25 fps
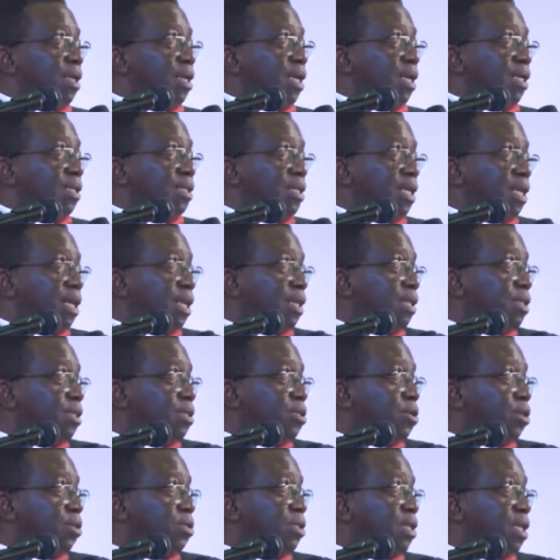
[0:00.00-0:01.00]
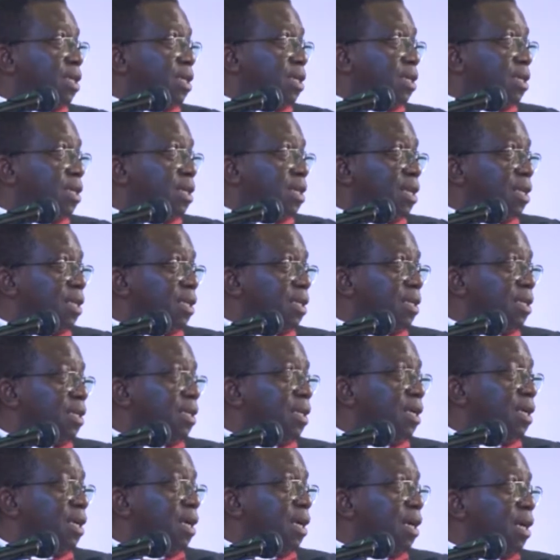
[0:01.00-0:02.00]
Next slide, just click.
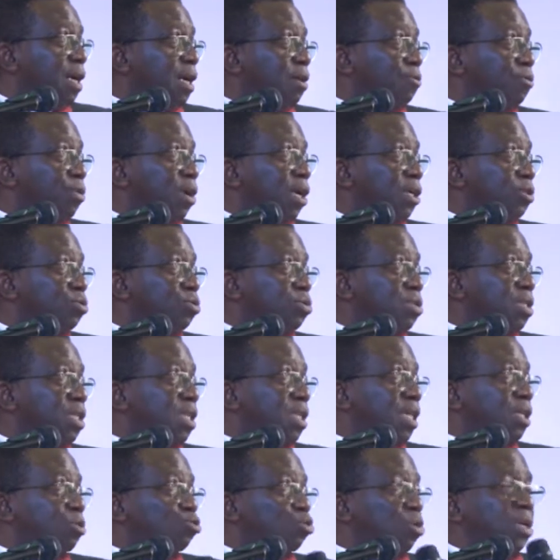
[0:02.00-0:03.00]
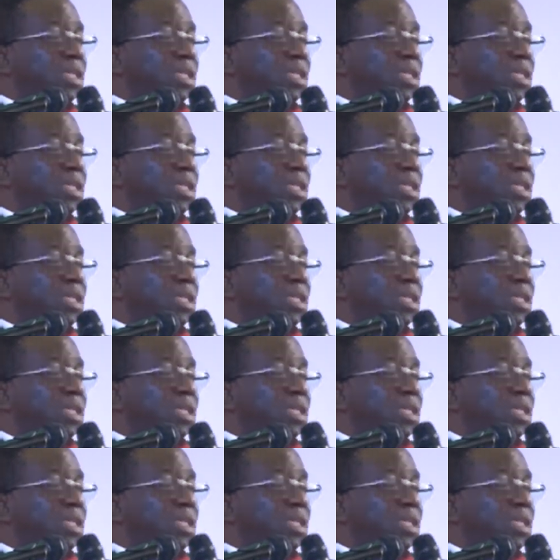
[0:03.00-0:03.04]
And we are using a